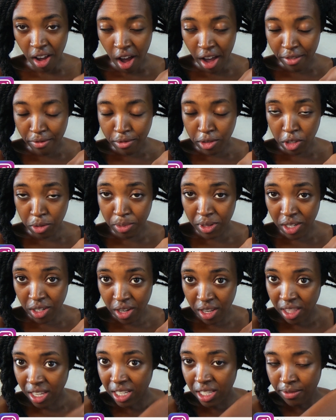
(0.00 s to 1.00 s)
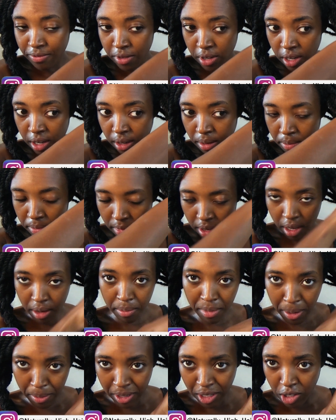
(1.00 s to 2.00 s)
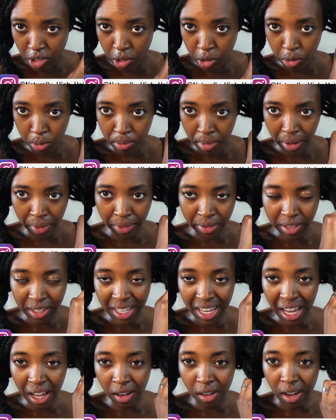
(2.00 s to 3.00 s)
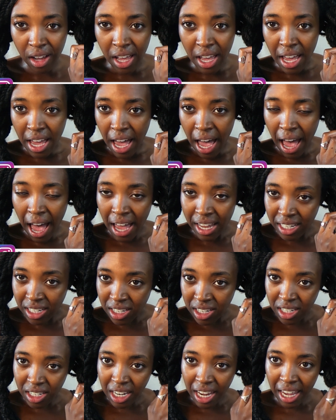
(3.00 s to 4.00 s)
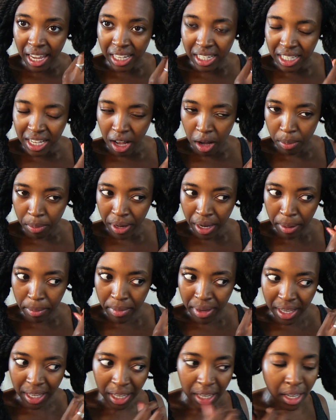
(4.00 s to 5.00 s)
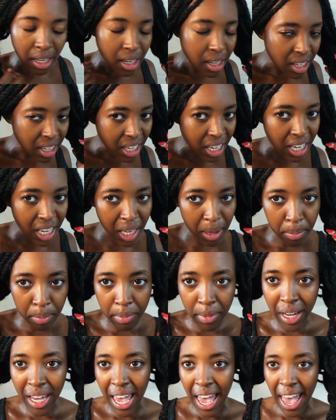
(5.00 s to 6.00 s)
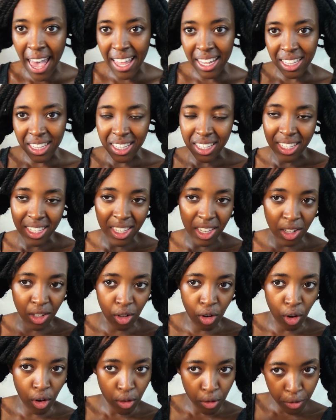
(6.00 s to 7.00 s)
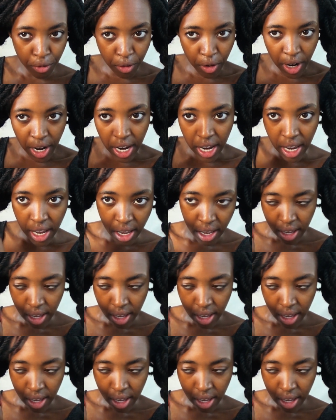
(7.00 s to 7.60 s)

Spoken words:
I've just been doing this for maybe 2 months now, and it's helping me keep my ends knot free